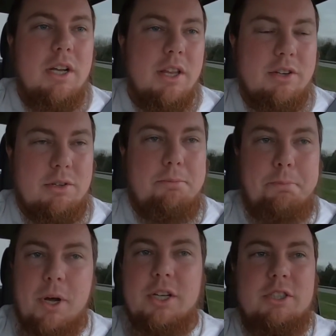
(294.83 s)
there's a
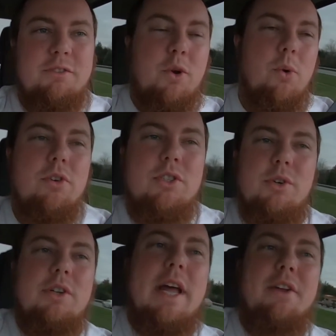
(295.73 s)
bunch of corners
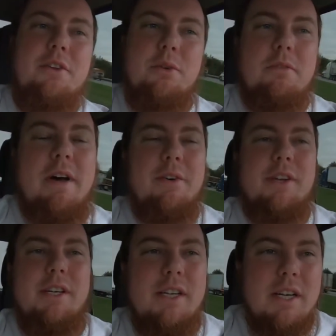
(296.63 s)
going down through a
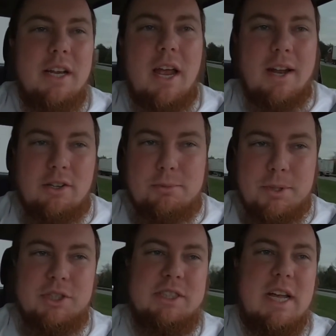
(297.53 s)
mountain, and there's a
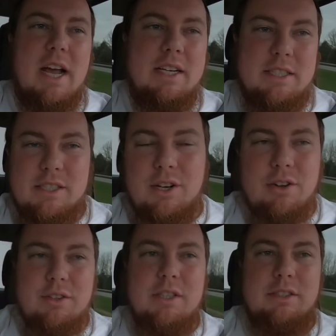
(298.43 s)
bunch of signs,
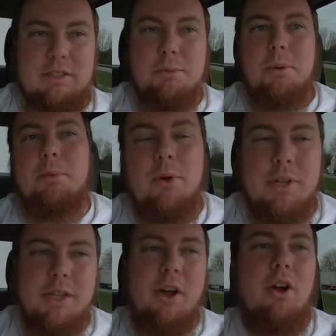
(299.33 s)
so people don't
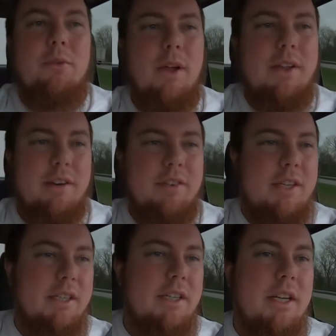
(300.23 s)
hit the guardrail and
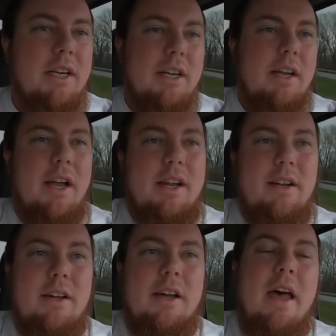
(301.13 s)
everything.
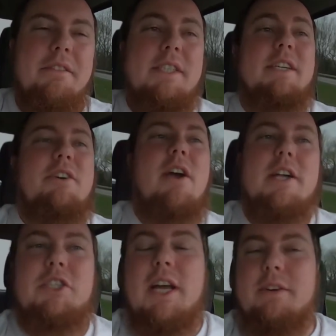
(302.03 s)
And I haven't seen a
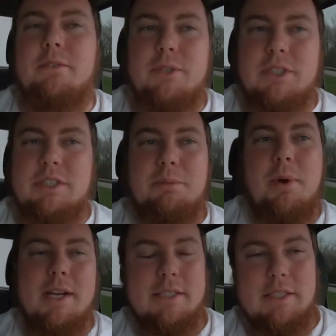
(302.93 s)
crash yet, which is
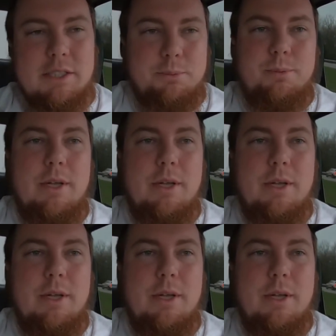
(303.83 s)
surprising, because